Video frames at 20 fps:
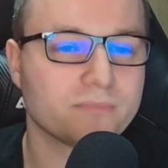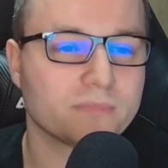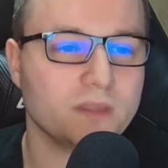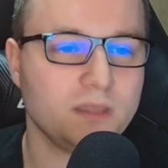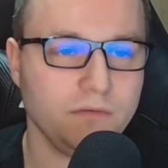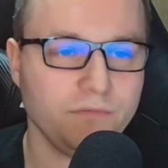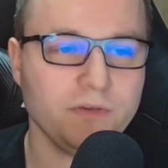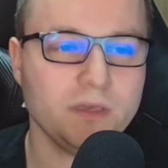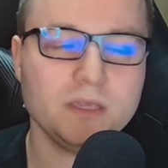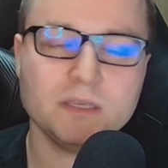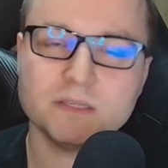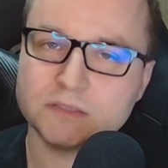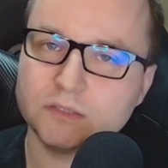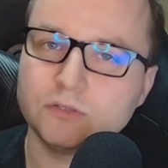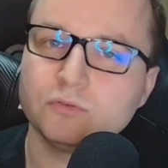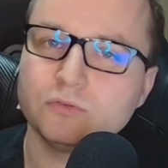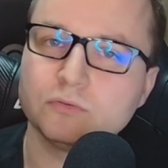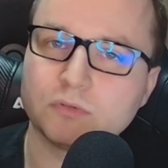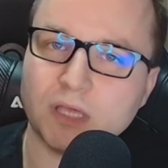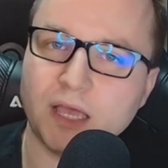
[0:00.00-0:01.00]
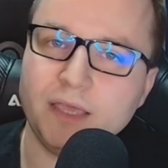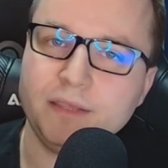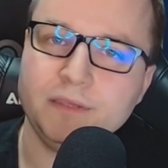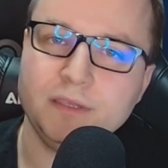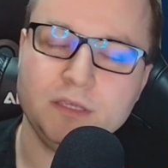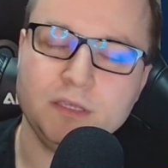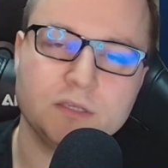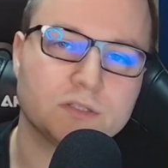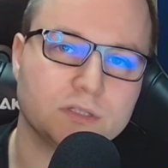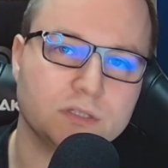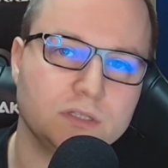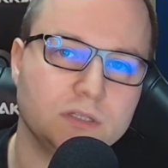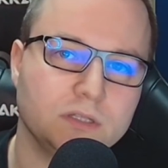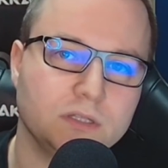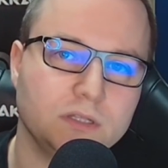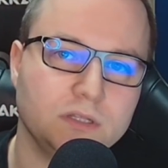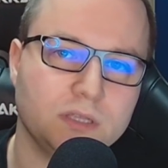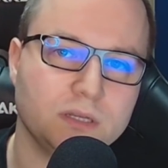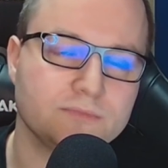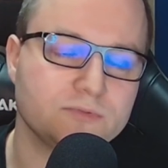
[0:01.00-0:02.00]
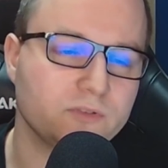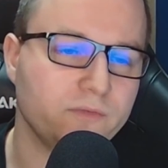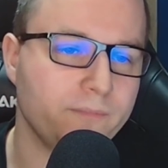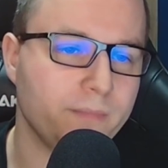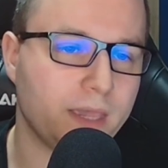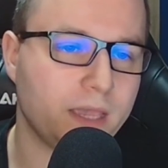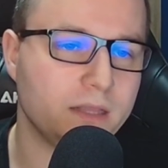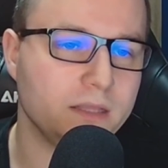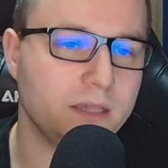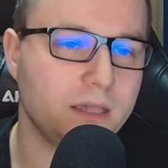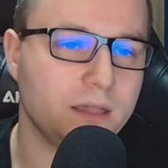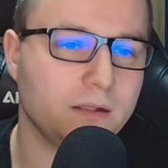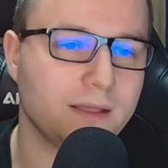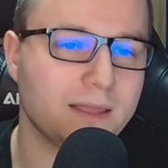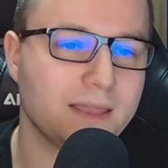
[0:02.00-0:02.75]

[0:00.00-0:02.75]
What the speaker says: Cathay is good. I think in terms of mechanical,